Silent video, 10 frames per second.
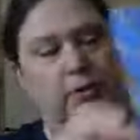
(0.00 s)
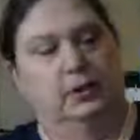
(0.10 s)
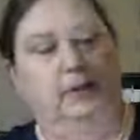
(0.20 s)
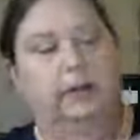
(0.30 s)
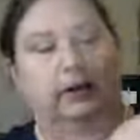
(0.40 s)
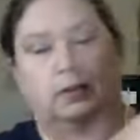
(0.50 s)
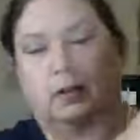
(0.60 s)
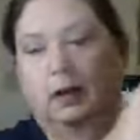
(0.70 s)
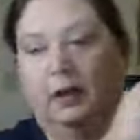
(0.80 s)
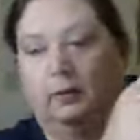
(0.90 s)
on his,
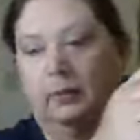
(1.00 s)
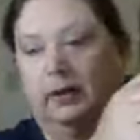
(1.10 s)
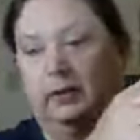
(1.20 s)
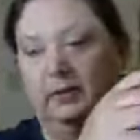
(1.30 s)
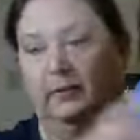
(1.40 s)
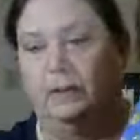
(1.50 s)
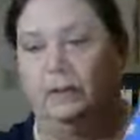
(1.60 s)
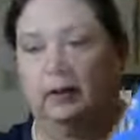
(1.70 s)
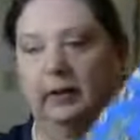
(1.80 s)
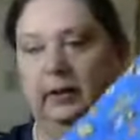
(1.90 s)
but he
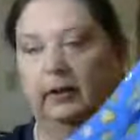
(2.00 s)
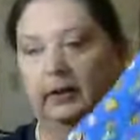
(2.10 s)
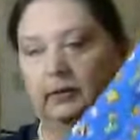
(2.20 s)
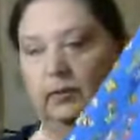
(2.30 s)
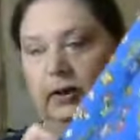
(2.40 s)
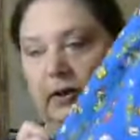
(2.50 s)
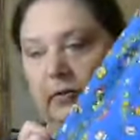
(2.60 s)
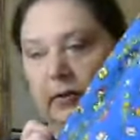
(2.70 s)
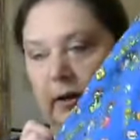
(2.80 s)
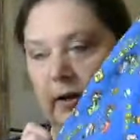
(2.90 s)
likes video
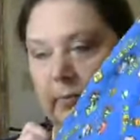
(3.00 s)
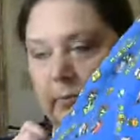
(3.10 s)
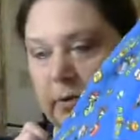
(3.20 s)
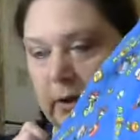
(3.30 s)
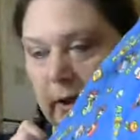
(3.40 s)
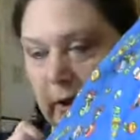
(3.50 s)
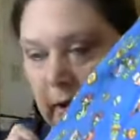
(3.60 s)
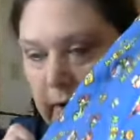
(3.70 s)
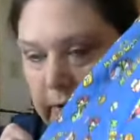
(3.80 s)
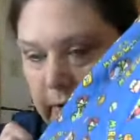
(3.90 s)
games,
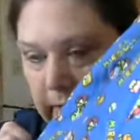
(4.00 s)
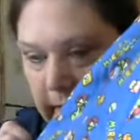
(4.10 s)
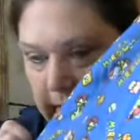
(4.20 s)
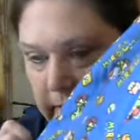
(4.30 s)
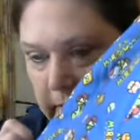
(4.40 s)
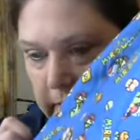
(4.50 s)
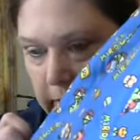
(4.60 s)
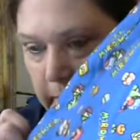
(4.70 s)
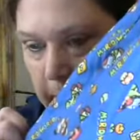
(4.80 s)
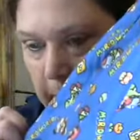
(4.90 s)
so that's
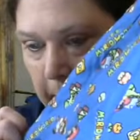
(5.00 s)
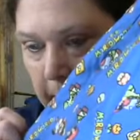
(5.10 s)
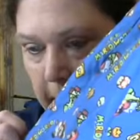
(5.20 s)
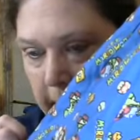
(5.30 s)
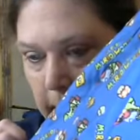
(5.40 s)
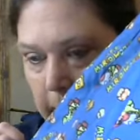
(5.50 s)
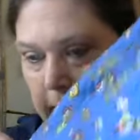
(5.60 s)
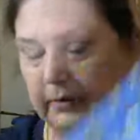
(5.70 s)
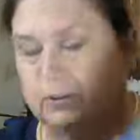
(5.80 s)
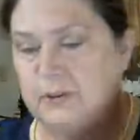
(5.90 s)
Super Mario
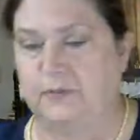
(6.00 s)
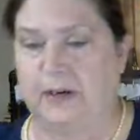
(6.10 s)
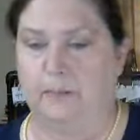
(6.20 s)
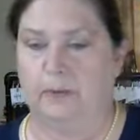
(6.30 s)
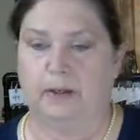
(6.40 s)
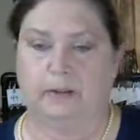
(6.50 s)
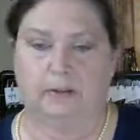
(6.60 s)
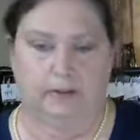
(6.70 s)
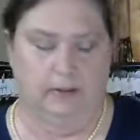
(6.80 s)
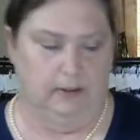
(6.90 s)
Brothers fabric.
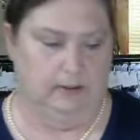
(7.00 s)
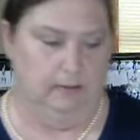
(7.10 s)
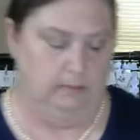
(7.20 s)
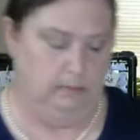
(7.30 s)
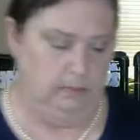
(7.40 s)
And